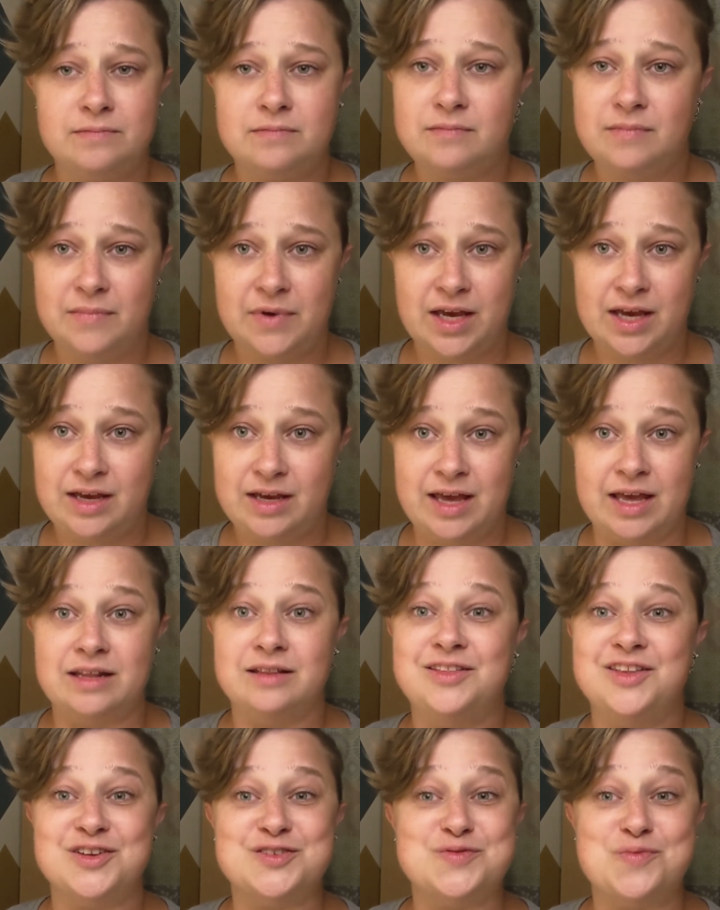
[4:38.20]
Again,
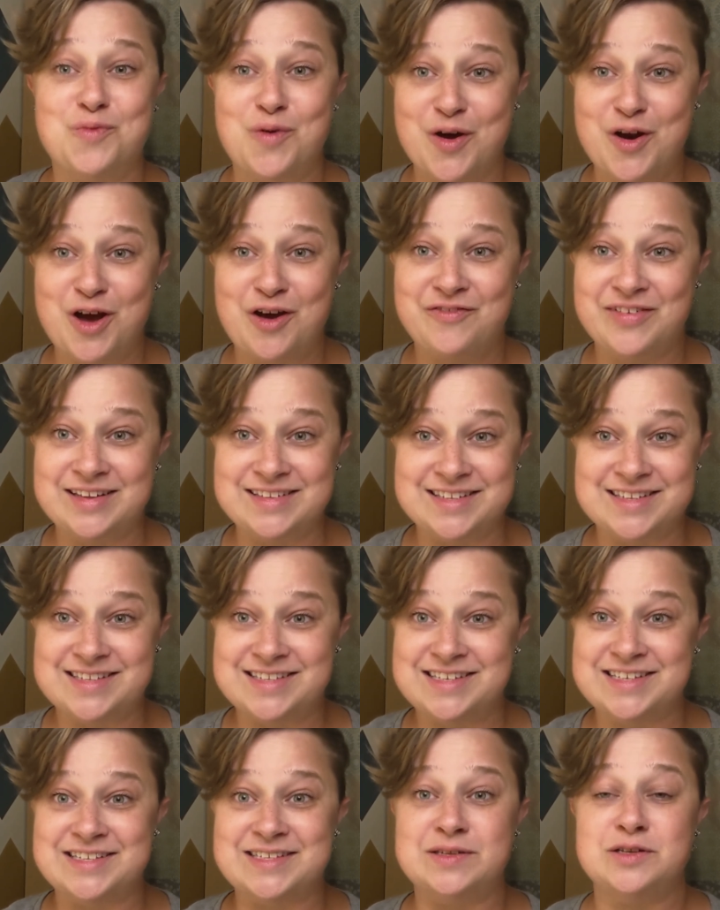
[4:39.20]
there's one-off
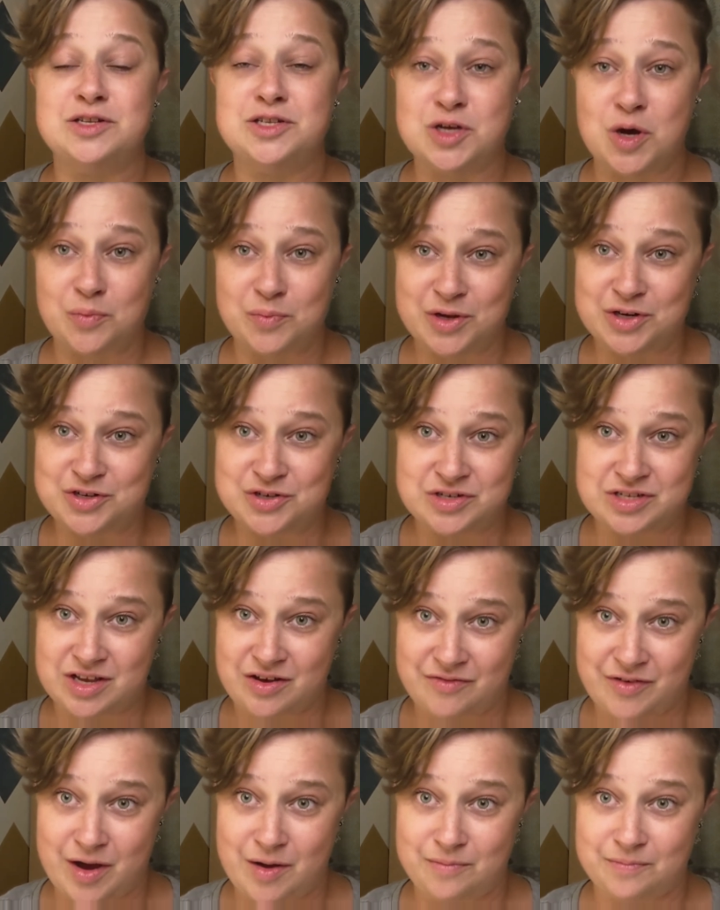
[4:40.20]
instances, don't beat yourself
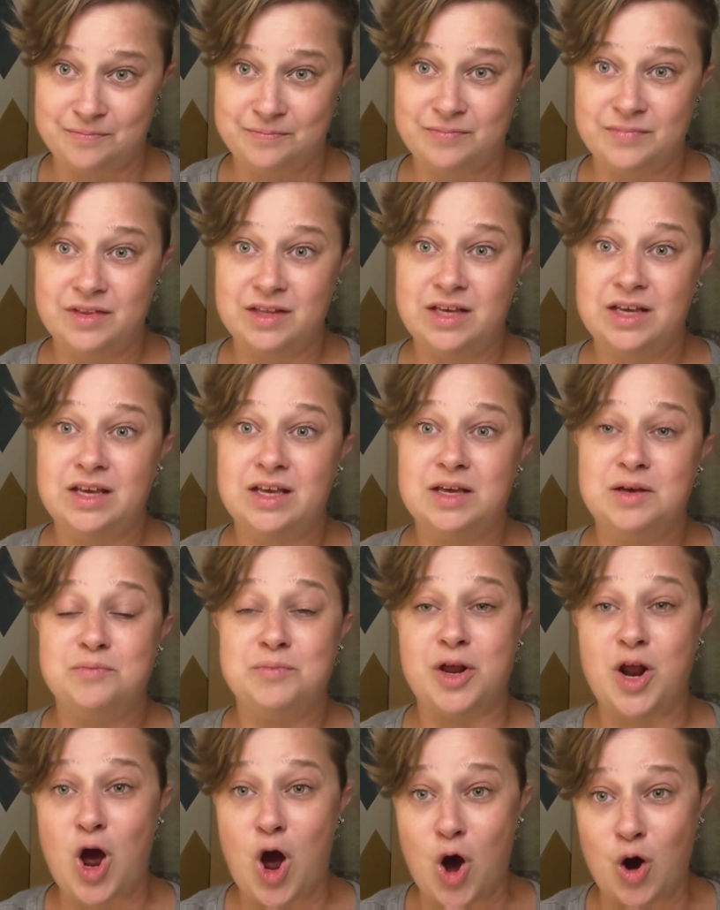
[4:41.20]
up. But
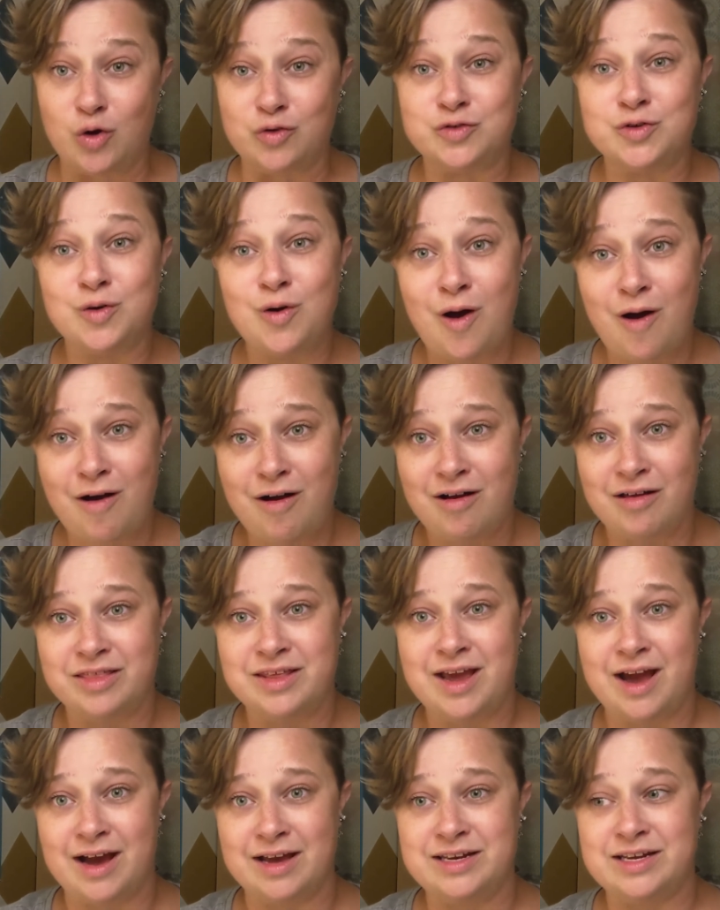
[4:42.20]
overall, the
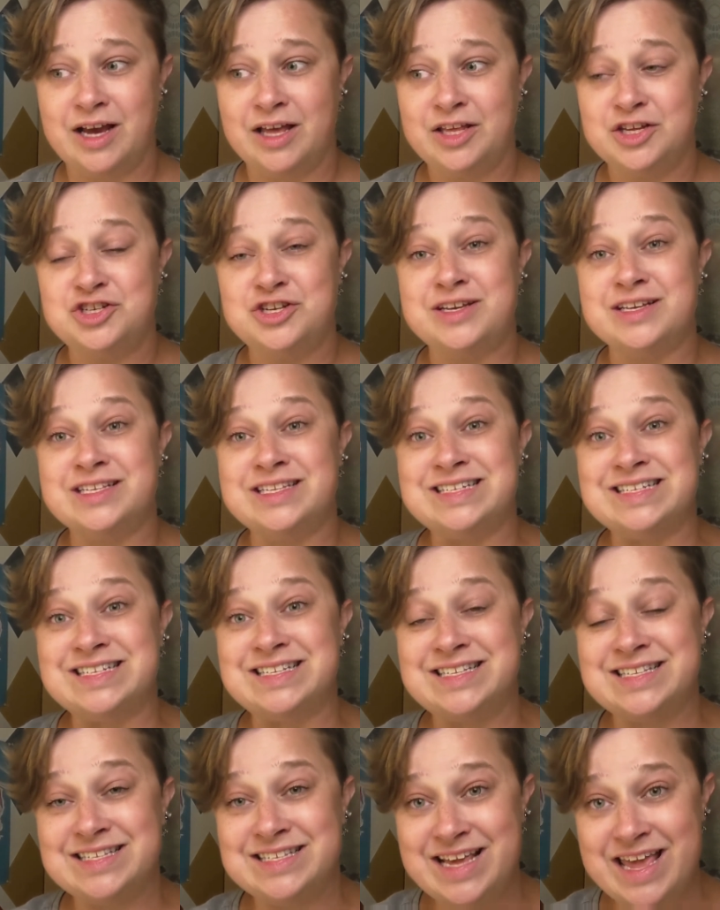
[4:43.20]
ideology is to
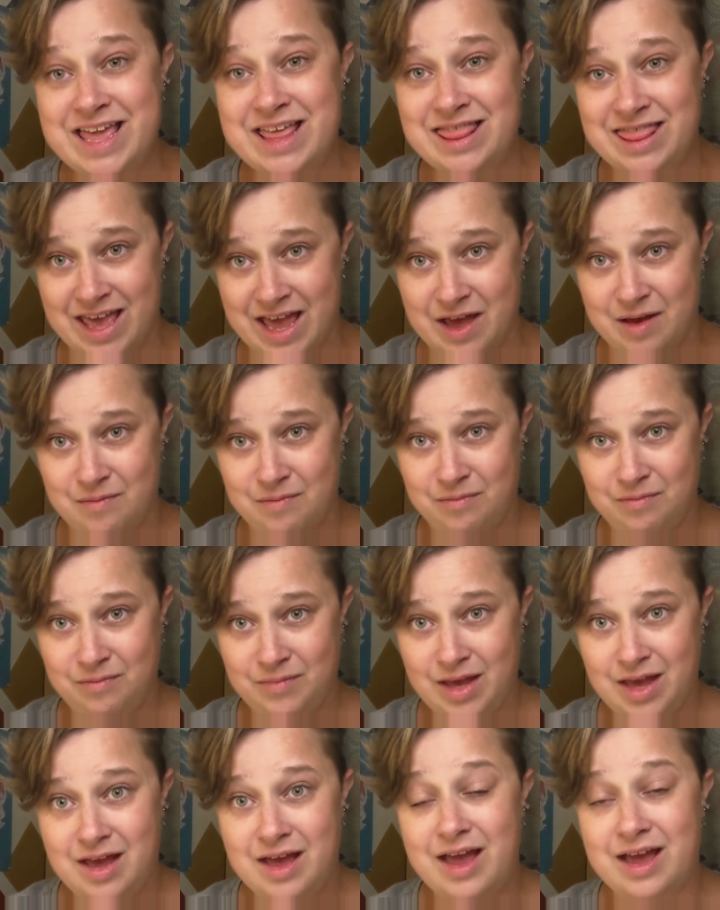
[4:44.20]
see them
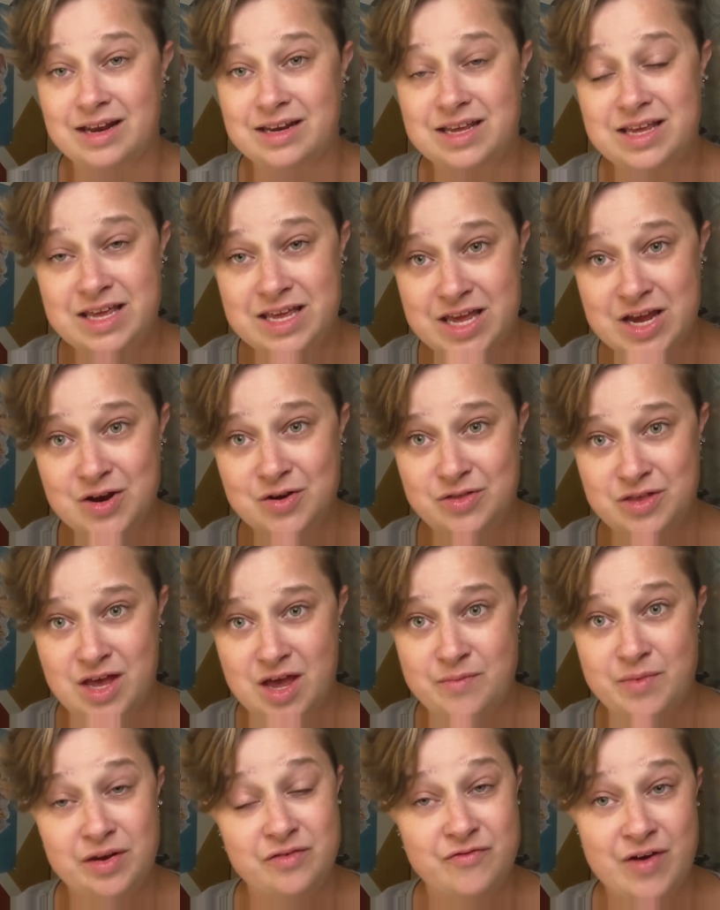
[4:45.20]
and hear them
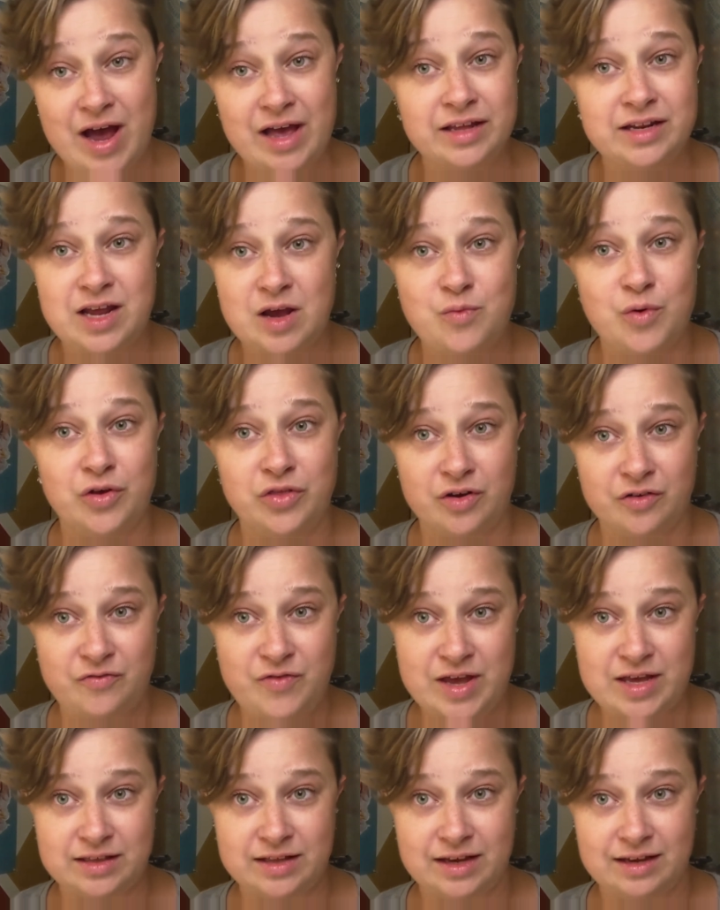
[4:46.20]
and validate where they're
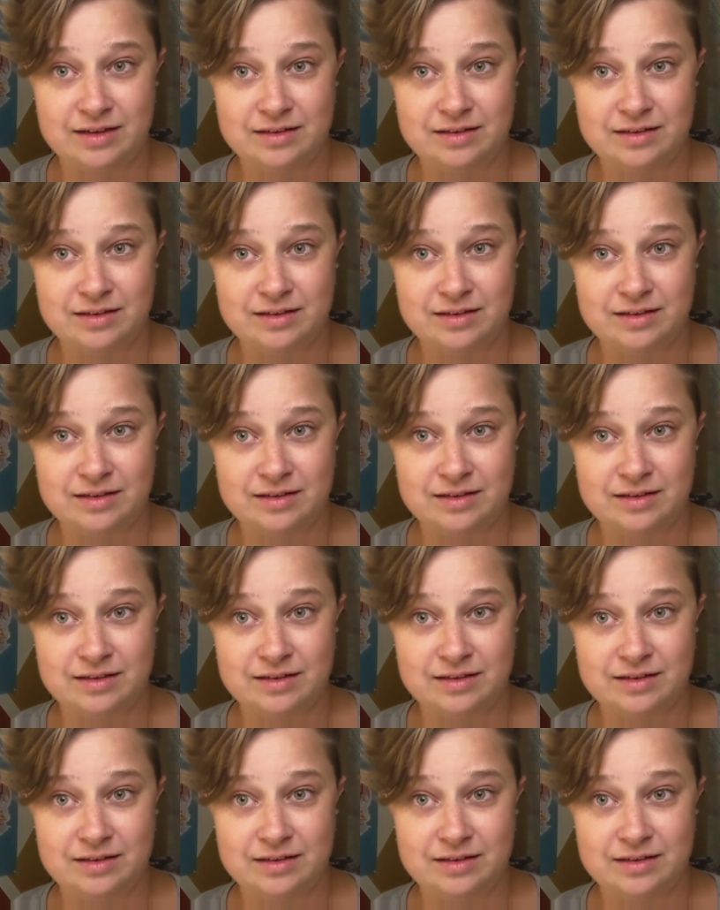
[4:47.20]
feeling.